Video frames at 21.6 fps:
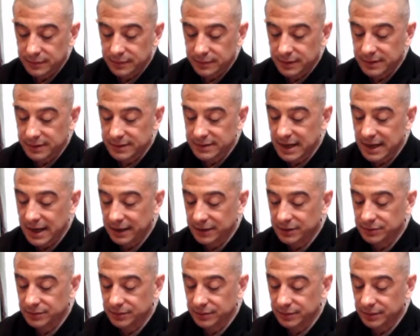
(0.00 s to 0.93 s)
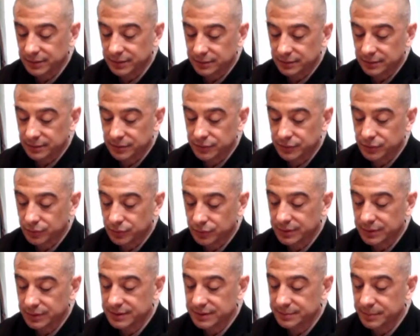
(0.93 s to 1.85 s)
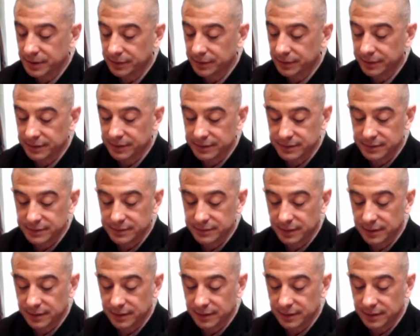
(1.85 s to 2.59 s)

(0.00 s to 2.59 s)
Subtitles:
It is actually the true experience